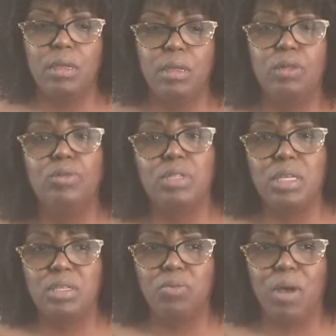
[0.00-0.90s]
losing
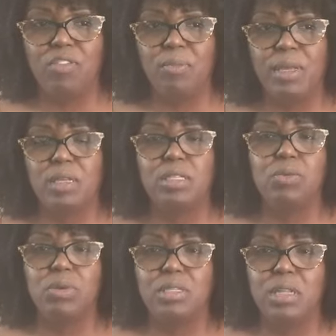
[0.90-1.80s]
his wife because he
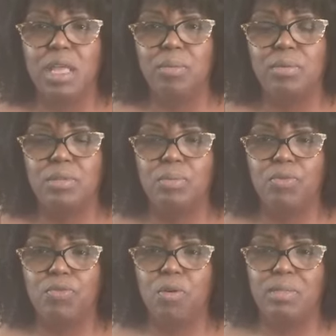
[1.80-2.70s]
wasn't able to
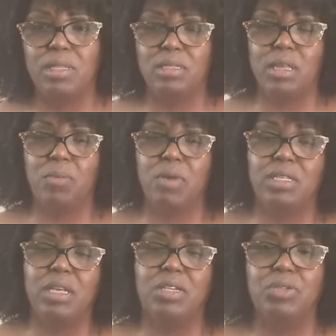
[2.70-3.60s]
perform in the same way
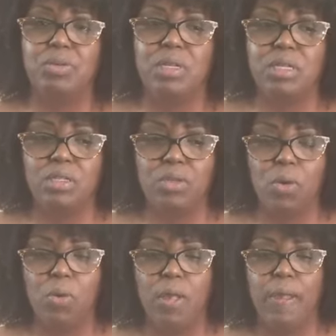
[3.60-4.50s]
sexually. And
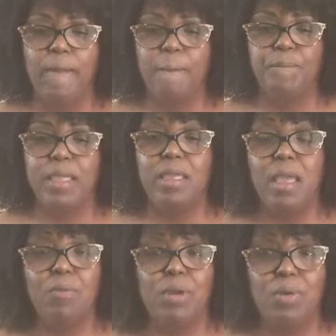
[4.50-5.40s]
so he
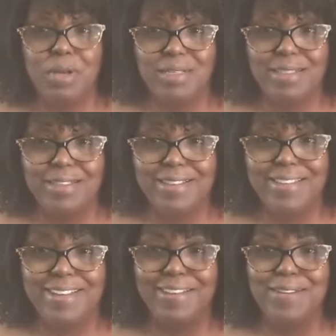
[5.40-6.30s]
had requested
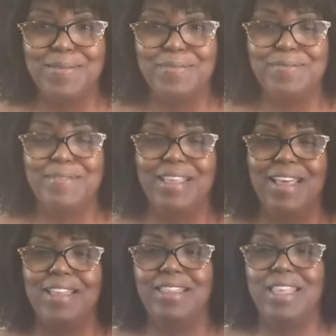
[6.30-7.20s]
um,
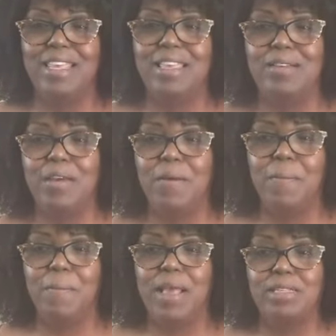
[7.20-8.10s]
that the,
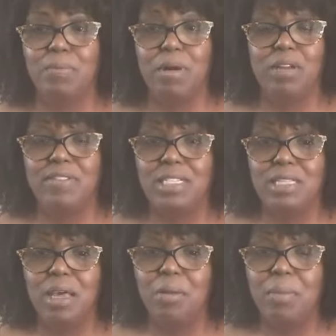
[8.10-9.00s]
um, as a part of his
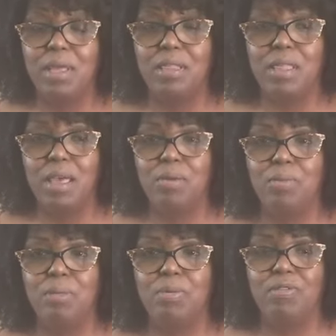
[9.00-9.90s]
settlement, that
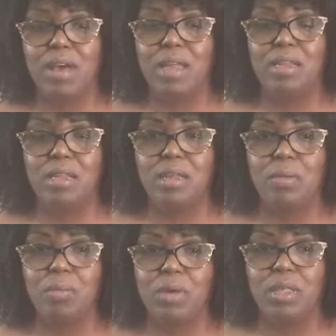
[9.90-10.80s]
we provided
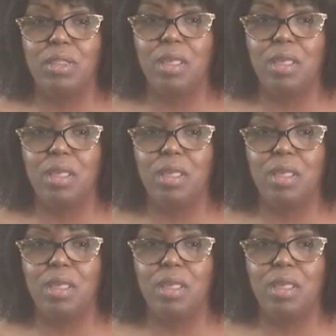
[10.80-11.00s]
him with